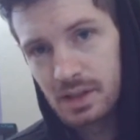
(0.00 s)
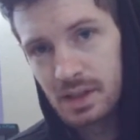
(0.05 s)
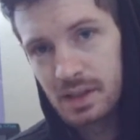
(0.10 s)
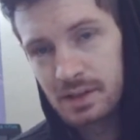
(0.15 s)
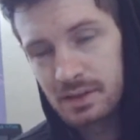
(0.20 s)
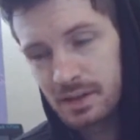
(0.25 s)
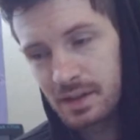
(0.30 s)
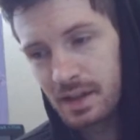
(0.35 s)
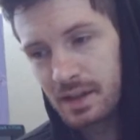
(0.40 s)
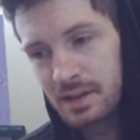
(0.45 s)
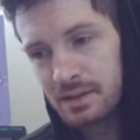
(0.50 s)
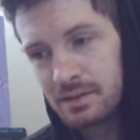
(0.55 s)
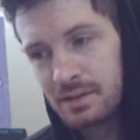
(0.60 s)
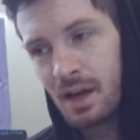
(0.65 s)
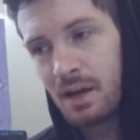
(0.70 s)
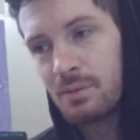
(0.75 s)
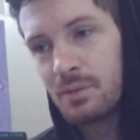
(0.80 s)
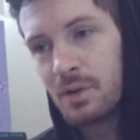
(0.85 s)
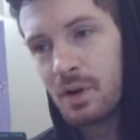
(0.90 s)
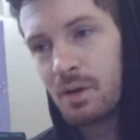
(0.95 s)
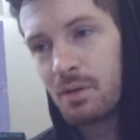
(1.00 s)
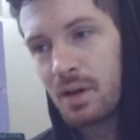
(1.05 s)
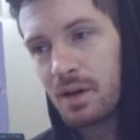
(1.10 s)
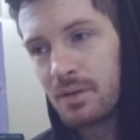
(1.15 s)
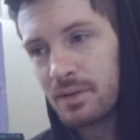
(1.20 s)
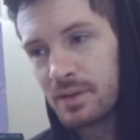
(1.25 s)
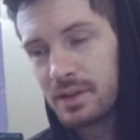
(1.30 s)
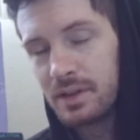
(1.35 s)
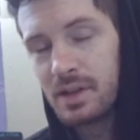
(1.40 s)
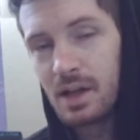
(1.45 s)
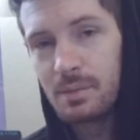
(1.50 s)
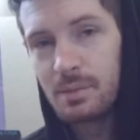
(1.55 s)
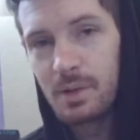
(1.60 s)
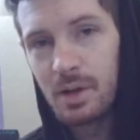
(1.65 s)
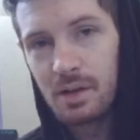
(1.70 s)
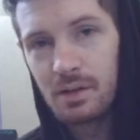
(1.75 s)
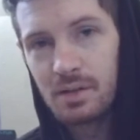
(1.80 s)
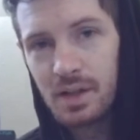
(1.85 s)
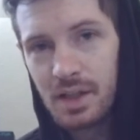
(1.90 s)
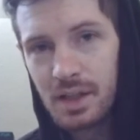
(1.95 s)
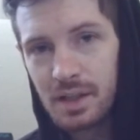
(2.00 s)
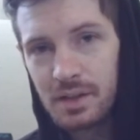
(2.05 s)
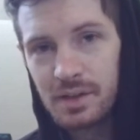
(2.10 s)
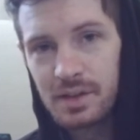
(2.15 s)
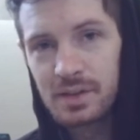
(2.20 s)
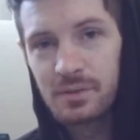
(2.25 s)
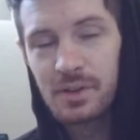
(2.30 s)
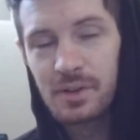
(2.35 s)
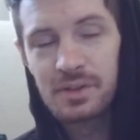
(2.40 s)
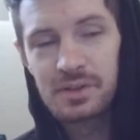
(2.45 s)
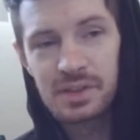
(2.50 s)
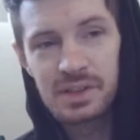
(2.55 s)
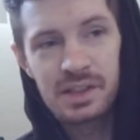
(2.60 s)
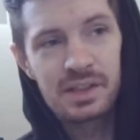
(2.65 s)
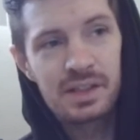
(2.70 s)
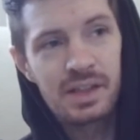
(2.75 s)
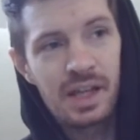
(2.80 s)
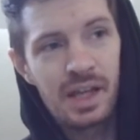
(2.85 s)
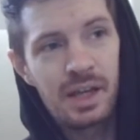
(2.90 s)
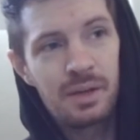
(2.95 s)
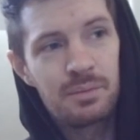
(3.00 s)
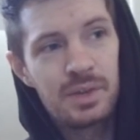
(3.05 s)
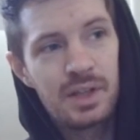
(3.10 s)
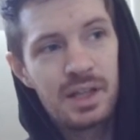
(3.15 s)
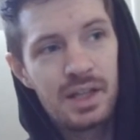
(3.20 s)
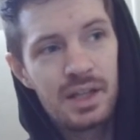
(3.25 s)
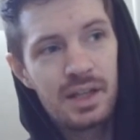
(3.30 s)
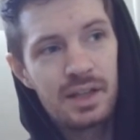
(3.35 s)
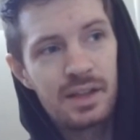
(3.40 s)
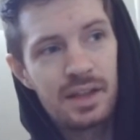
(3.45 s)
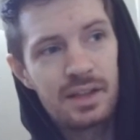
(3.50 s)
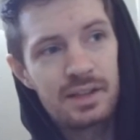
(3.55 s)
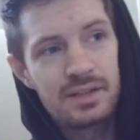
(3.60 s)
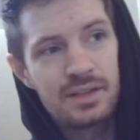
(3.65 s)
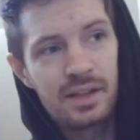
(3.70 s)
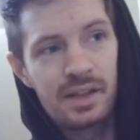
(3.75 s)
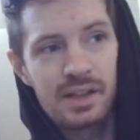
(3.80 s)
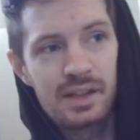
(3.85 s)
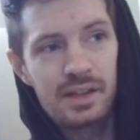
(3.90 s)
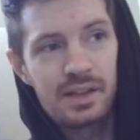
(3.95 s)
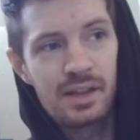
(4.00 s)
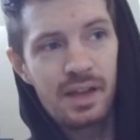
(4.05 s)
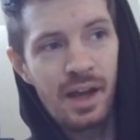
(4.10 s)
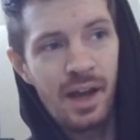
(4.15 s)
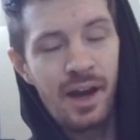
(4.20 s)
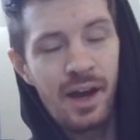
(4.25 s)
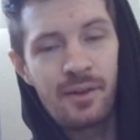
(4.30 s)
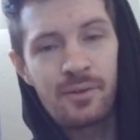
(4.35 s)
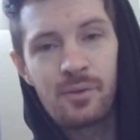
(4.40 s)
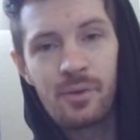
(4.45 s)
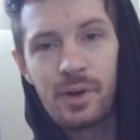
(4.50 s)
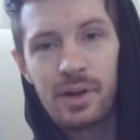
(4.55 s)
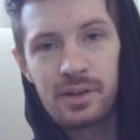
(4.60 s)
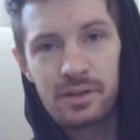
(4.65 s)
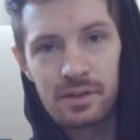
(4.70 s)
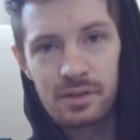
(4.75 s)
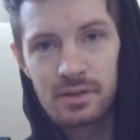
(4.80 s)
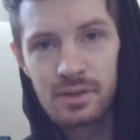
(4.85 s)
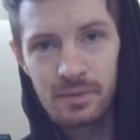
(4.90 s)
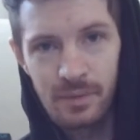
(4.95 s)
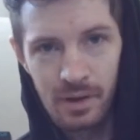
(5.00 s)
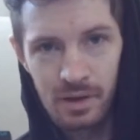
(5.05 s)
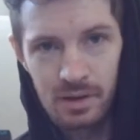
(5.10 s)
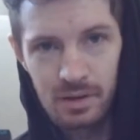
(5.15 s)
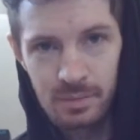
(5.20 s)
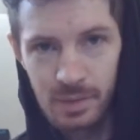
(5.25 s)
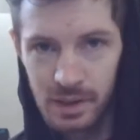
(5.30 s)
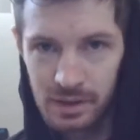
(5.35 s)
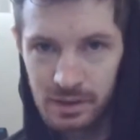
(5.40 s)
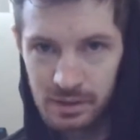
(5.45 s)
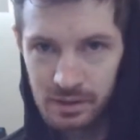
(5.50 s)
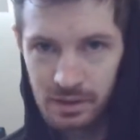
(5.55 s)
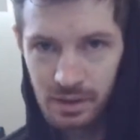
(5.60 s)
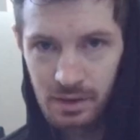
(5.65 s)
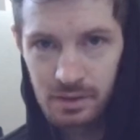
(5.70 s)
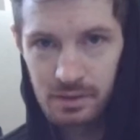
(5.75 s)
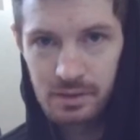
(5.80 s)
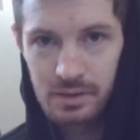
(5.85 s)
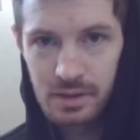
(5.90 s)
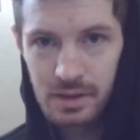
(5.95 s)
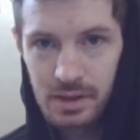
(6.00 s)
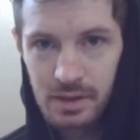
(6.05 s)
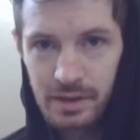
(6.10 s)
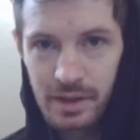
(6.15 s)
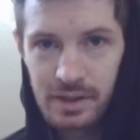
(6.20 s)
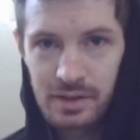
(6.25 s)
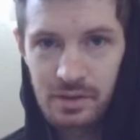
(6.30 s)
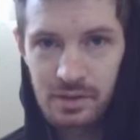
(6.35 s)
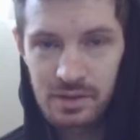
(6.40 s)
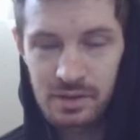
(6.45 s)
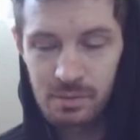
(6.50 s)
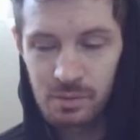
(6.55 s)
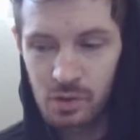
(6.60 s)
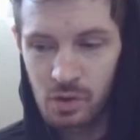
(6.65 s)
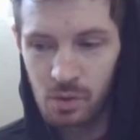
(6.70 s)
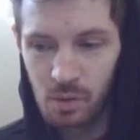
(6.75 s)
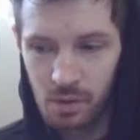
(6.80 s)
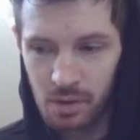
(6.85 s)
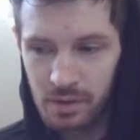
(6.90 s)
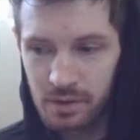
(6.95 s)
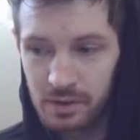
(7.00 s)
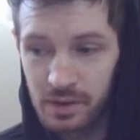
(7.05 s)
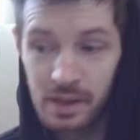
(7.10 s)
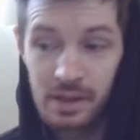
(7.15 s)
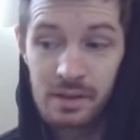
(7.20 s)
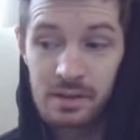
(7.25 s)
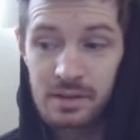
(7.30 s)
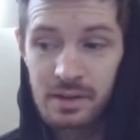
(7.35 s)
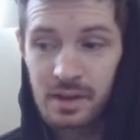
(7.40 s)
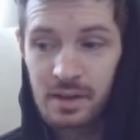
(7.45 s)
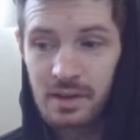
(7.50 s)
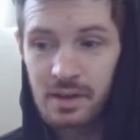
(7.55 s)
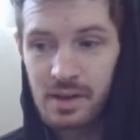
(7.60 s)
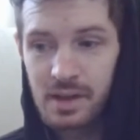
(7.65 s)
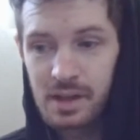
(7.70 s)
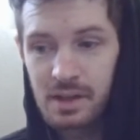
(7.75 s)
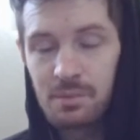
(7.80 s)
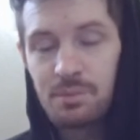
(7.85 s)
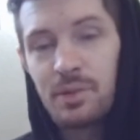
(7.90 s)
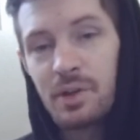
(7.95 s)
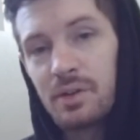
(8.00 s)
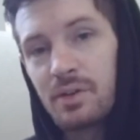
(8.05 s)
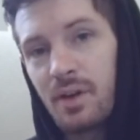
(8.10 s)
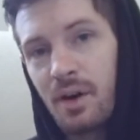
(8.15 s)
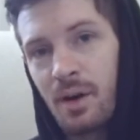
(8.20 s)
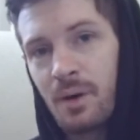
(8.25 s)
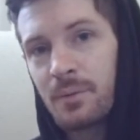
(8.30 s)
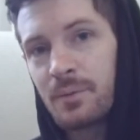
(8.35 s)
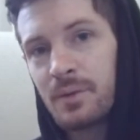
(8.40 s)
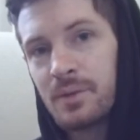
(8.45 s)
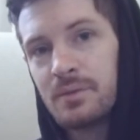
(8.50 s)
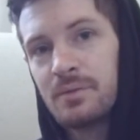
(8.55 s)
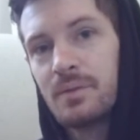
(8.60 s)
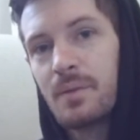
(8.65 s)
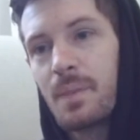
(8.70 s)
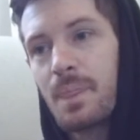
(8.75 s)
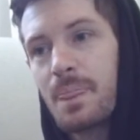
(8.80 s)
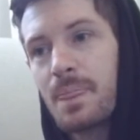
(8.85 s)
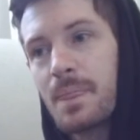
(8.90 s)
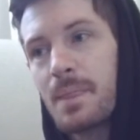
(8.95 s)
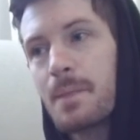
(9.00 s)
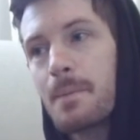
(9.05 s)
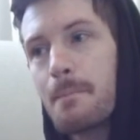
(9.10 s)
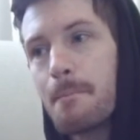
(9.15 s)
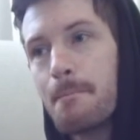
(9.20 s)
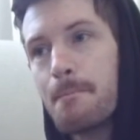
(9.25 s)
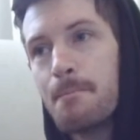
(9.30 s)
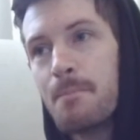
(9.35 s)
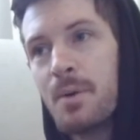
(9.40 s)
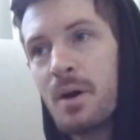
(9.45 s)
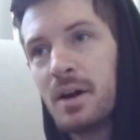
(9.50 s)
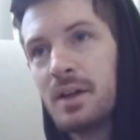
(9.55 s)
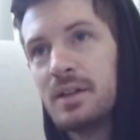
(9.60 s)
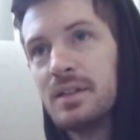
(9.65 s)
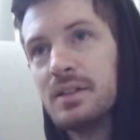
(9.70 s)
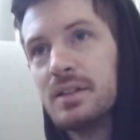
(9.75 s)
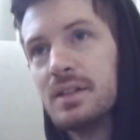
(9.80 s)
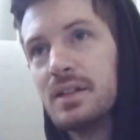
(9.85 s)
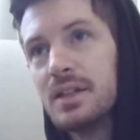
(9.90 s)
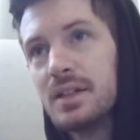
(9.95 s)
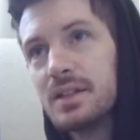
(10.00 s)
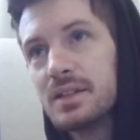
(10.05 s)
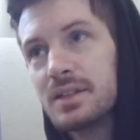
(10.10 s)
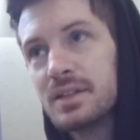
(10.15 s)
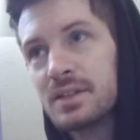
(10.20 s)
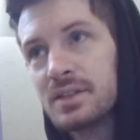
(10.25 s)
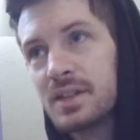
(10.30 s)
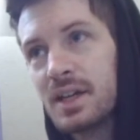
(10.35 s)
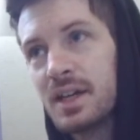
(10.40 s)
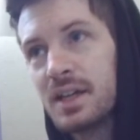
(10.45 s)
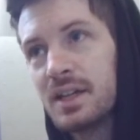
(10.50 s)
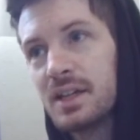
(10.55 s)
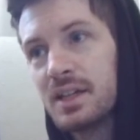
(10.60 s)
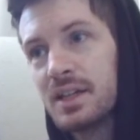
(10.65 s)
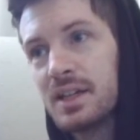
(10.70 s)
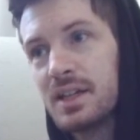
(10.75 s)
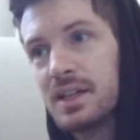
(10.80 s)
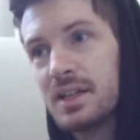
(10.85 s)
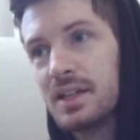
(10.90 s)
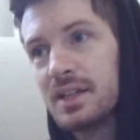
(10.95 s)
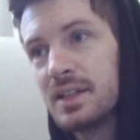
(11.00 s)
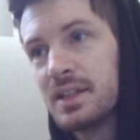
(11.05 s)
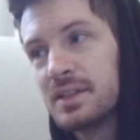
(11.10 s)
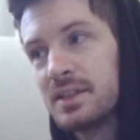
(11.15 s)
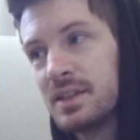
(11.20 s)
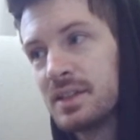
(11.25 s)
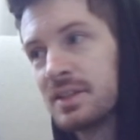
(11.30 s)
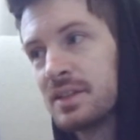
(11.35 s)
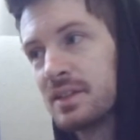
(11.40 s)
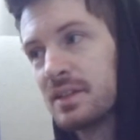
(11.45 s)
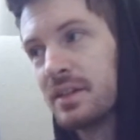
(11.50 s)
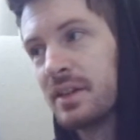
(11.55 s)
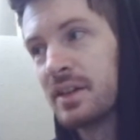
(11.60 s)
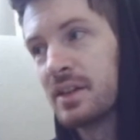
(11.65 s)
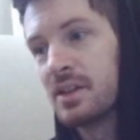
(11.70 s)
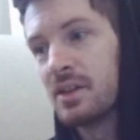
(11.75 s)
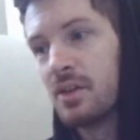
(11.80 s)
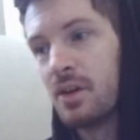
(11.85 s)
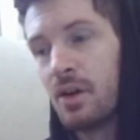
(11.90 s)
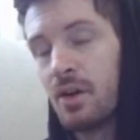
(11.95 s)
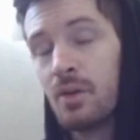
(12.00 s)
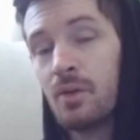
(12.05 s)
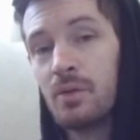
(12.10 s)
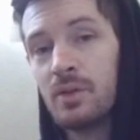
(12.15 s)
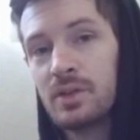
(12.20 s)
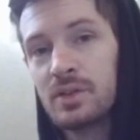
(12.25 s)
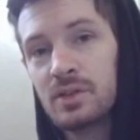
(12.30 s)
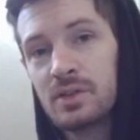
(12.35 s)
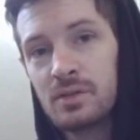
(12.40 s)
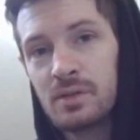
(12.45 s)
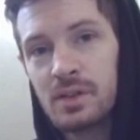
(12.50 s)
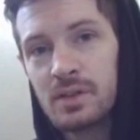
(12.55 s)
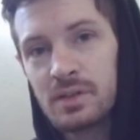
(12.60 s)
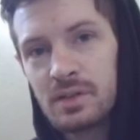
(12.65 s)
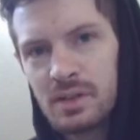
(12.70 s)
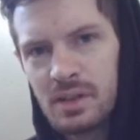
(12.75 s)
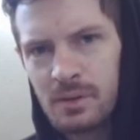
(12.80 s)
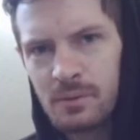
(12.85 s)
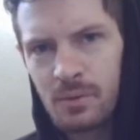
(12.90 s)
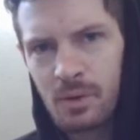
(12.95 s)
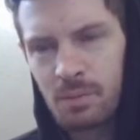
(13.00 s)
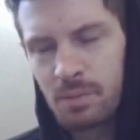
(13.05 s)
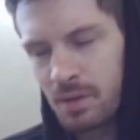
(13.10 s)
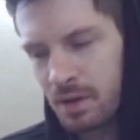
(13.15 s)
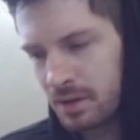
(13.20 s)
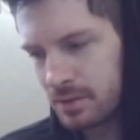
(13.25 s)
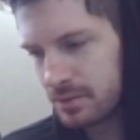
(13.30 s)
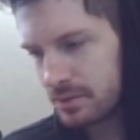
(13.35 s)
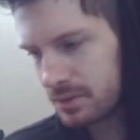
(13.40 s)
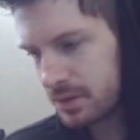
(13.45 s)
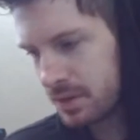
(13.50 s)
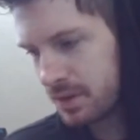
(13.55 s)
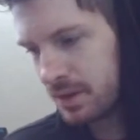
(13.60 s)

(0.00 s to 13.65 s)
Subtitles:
It's like a demo of a demo. This feels like a game that's like halfway through development still. Like there's some core things there that they can build off of, but to say that this is like, oh, this is eFootball.